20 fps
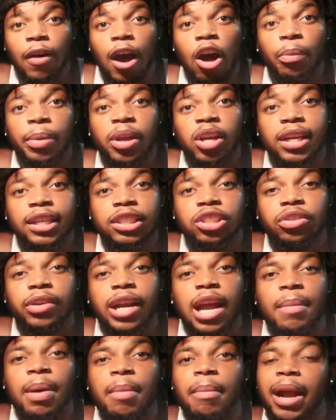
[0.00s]
Follow me on
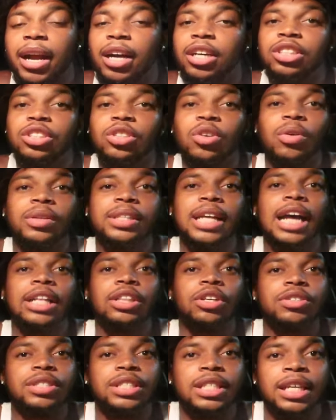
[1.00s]
Instagram at
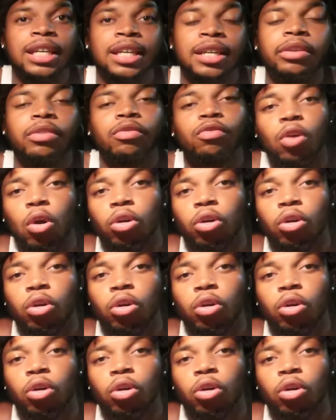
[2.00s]
mike_.13.